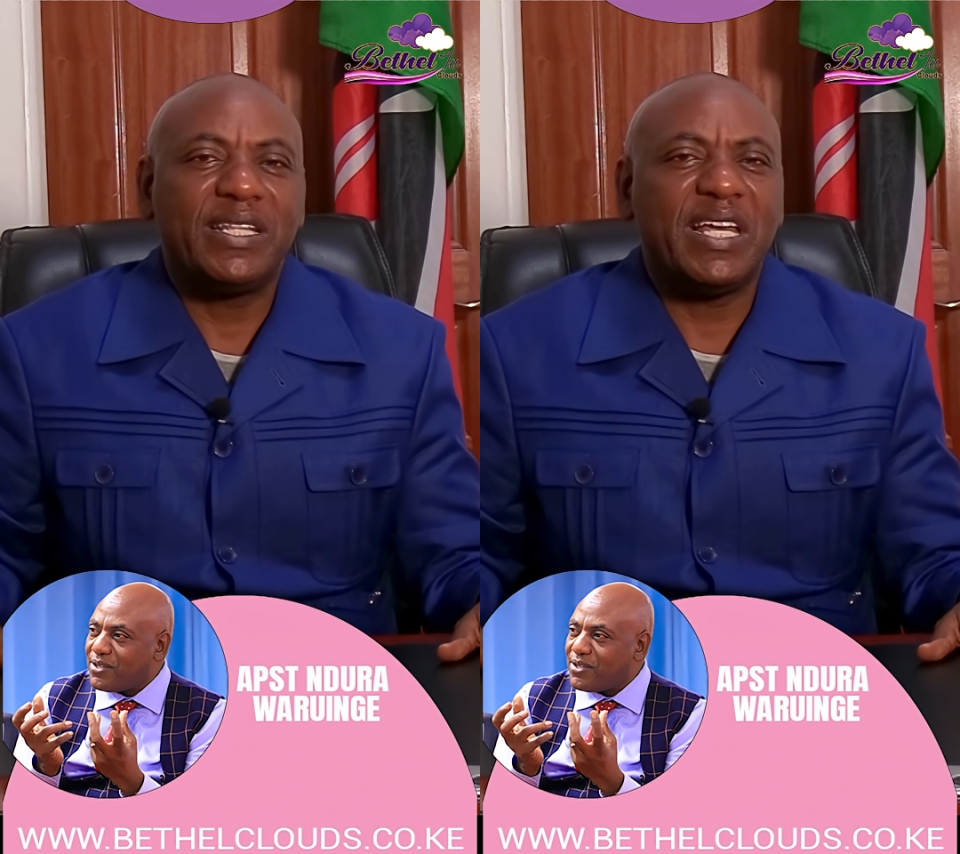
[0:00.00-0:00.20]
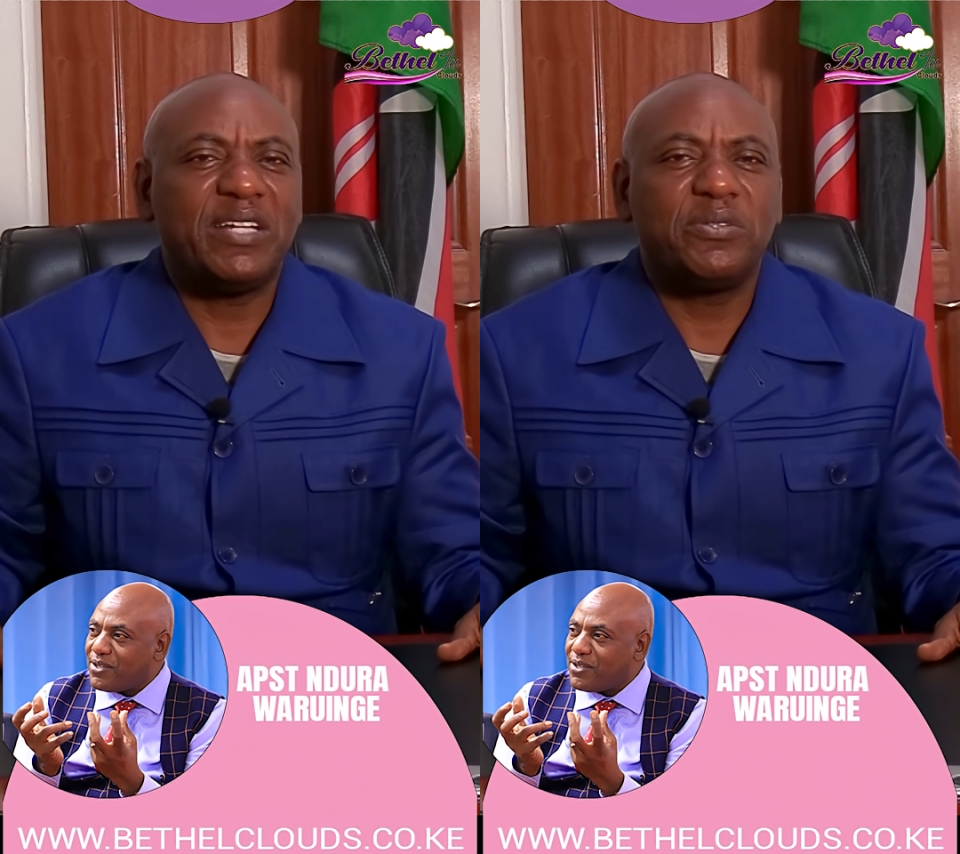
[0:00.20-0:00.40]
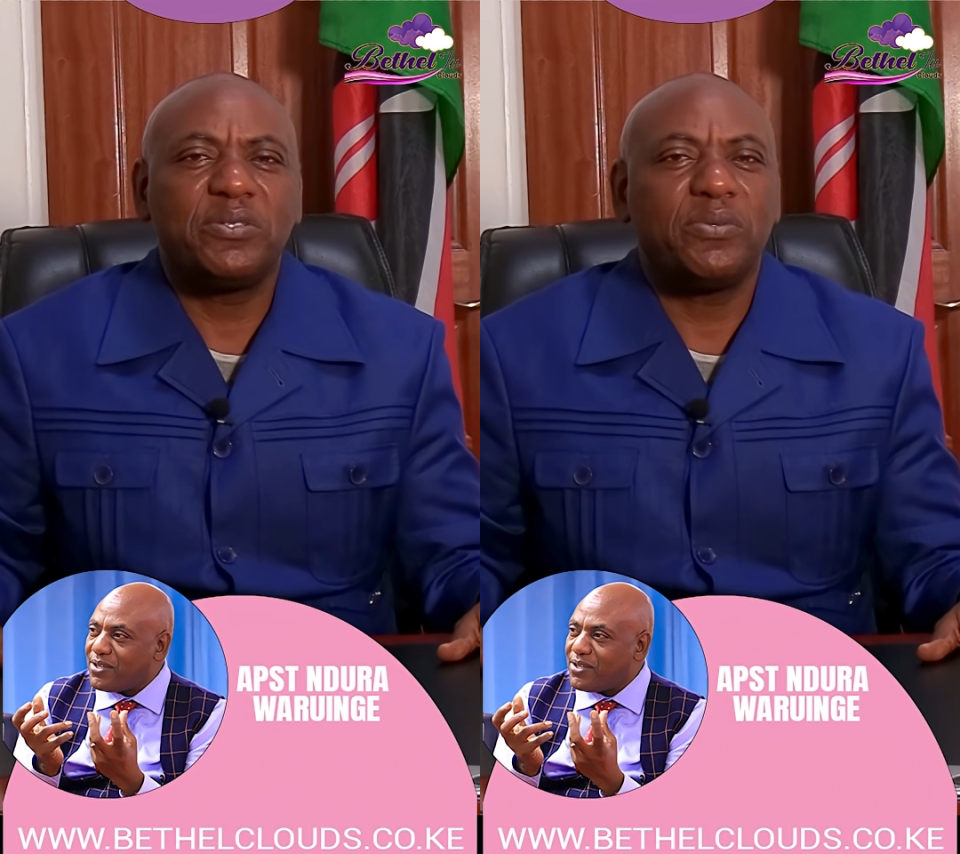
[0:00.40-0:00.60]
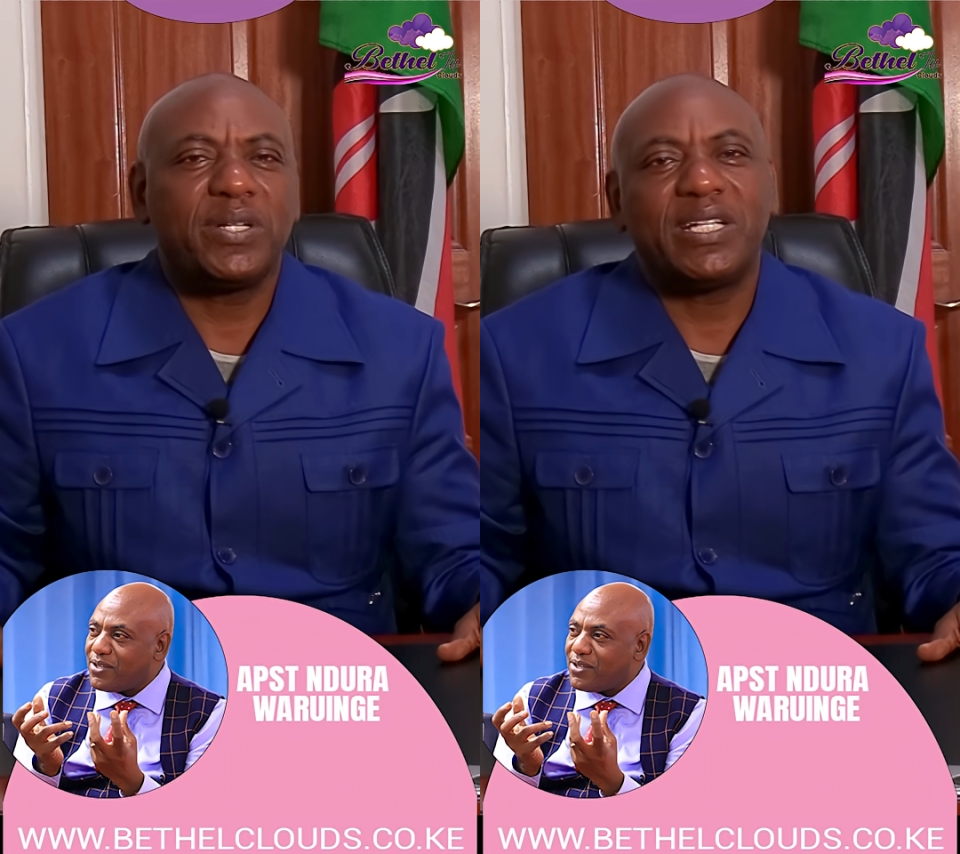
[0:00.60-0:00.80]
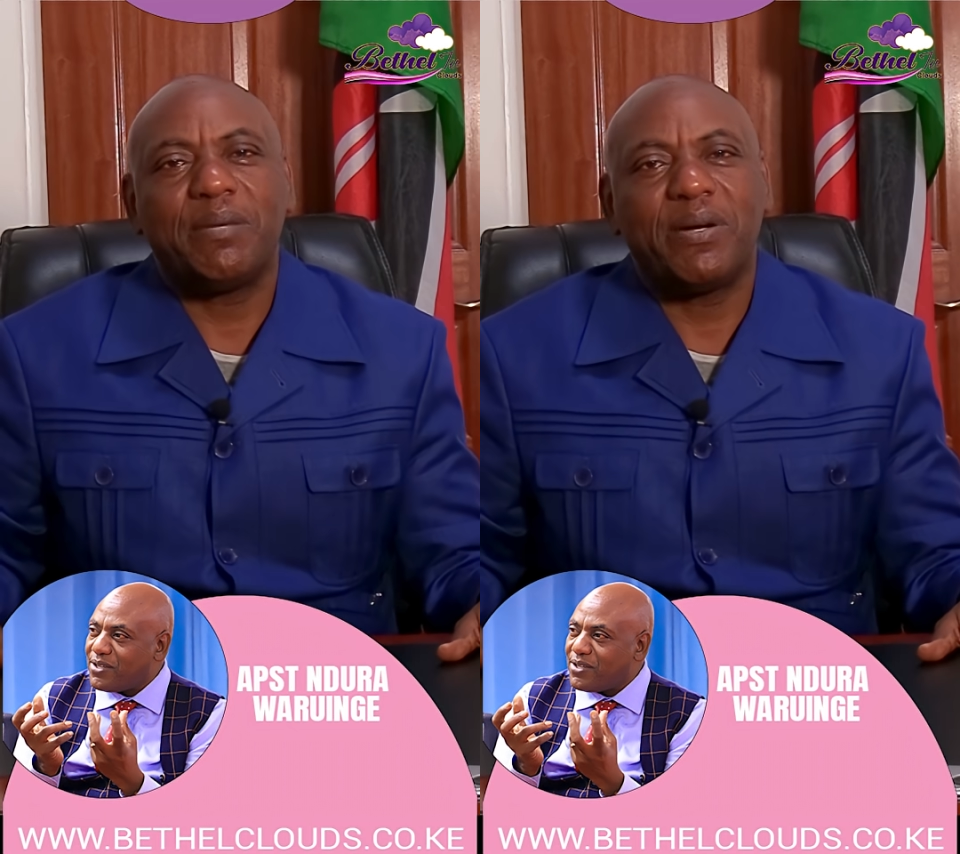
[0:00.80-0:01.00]
They are not
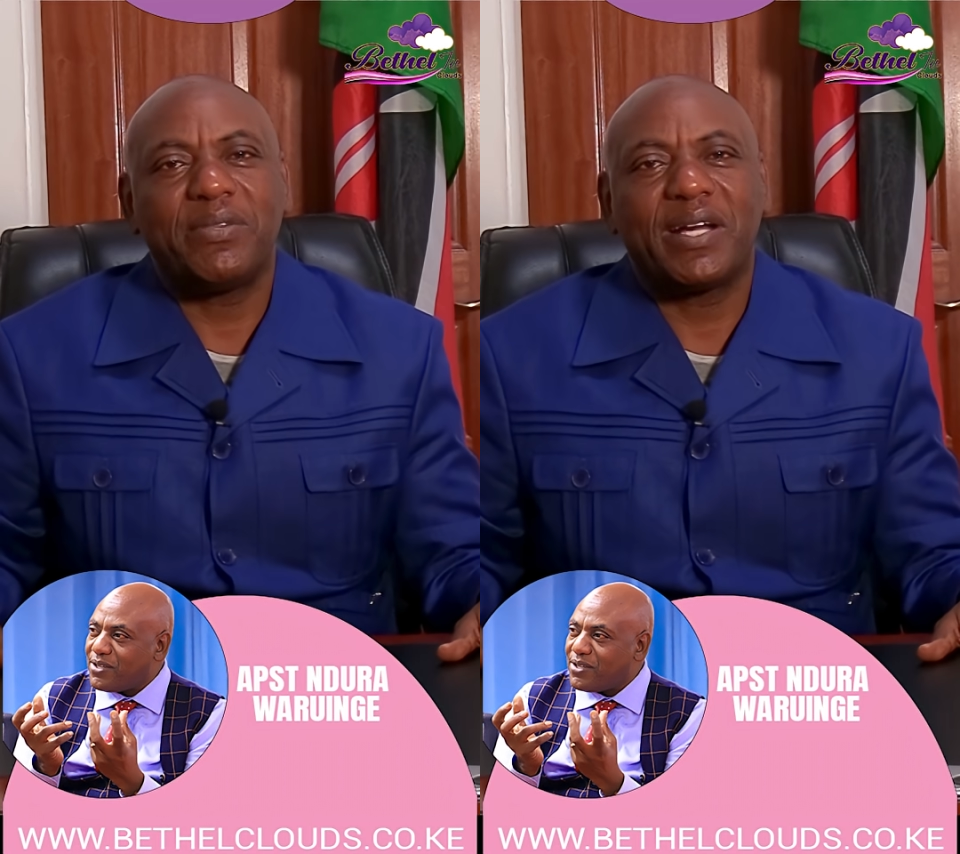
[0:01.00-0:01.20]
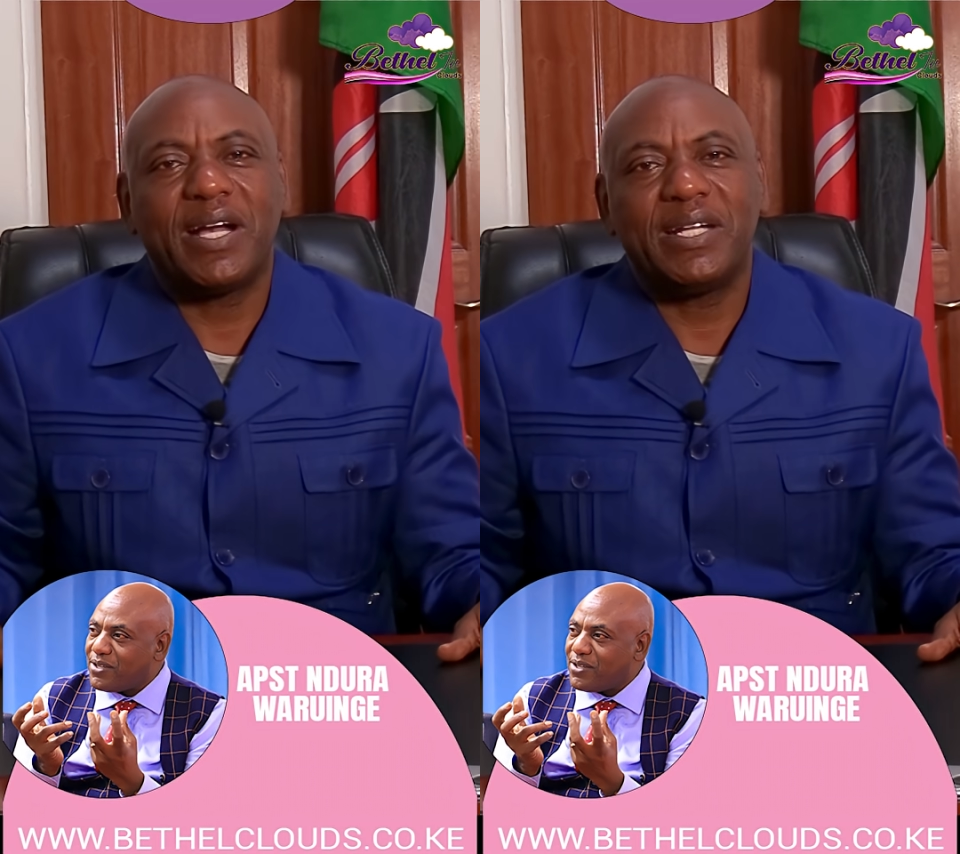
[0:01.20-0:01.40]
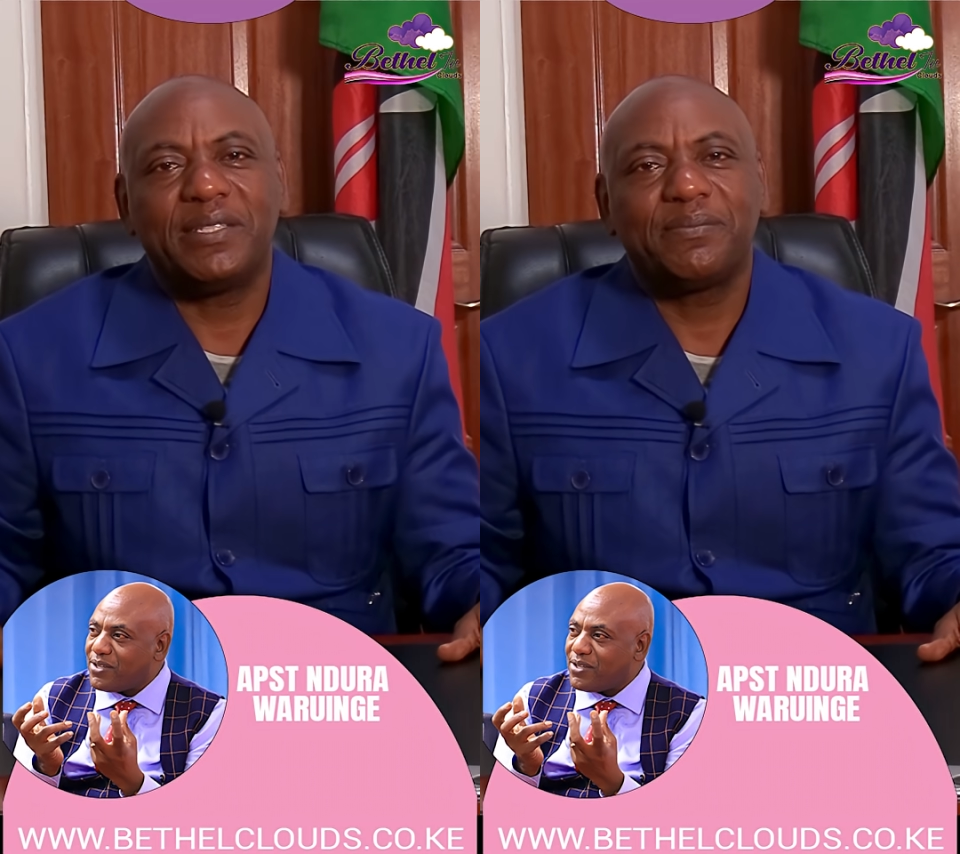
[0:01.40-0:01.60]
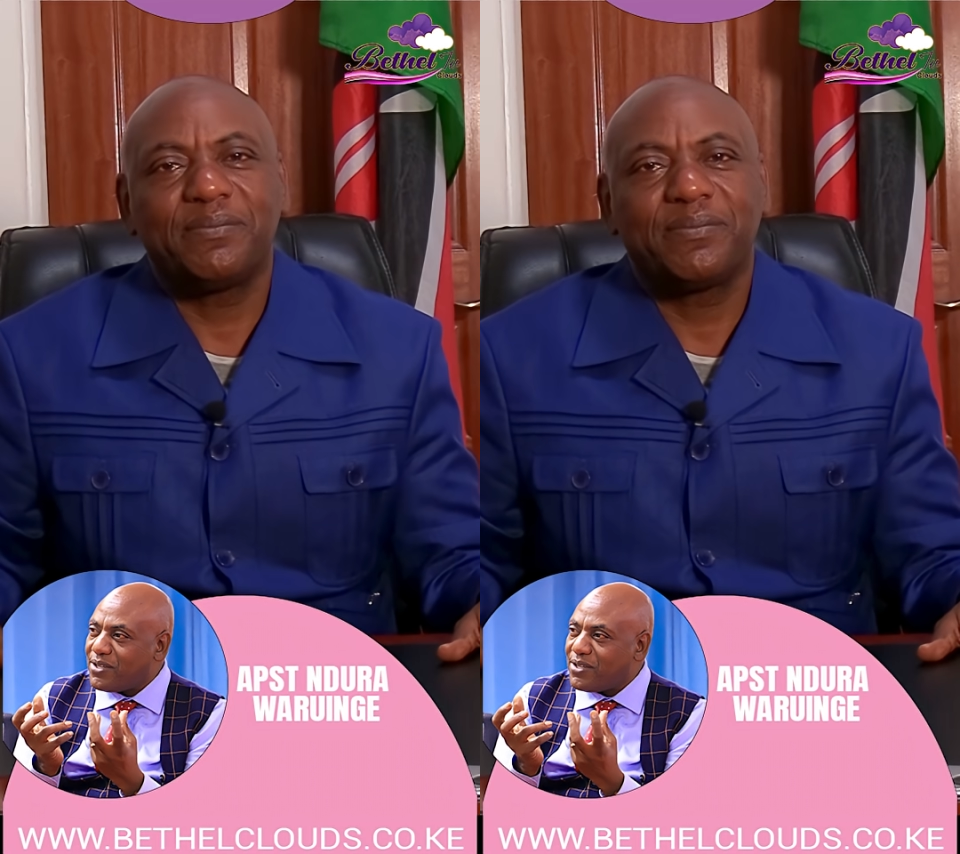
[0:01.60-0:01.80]
worried about the gun.